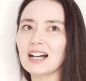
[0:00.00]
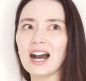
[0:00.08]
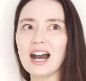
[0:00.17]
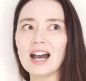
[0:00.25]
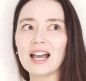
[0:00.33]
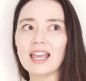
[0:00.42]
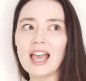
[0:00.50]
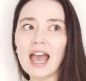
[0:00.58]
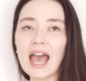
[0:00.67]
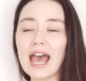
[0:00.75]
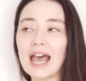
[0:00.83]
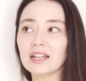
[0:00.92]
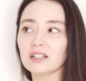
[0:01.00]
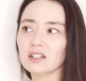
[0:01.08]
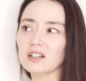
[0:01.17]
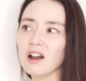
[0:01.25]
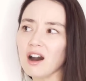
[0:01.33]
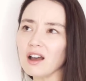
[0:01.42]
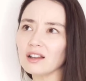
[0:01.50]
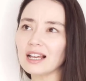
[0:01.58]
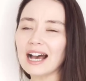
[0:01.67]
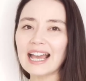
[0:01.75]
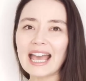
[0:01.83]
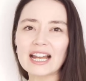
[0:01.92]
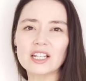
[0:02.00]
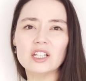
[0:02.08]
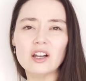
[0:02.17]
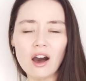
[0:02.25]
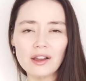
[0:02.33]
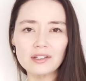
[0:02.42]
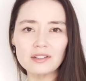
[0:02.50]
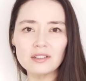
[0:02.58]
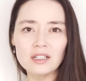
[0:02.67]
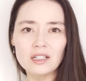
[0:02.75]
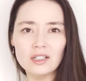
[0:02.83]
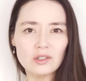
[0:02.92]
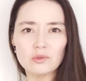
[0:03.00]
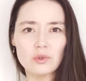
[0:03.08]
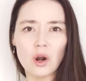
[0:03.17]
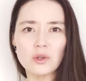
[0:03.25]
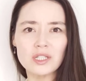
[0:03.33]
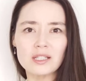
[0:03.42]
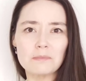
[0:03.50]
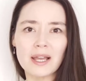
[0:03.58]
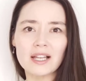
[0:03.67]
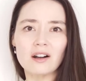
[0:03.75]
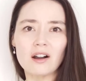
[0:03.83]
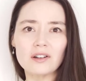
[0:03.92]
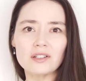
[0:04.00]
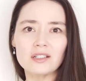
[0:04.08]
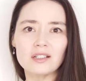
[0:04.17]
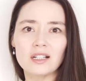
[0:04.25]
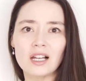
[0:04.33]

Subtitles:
I had gotten roses in my garden.